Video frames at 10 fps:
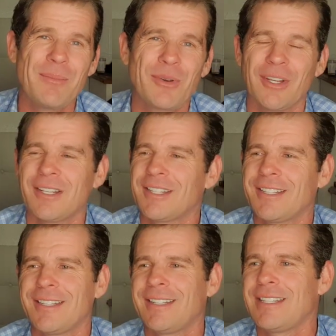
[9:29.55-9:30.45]
but
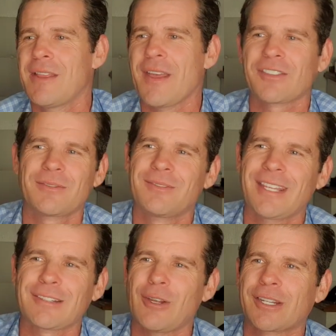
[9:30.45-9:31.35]
yeah,
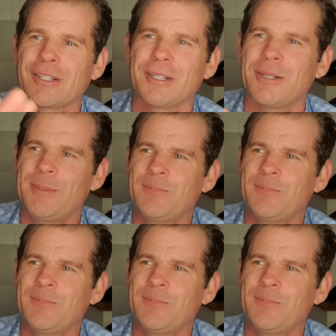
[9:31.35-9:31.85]
that's like a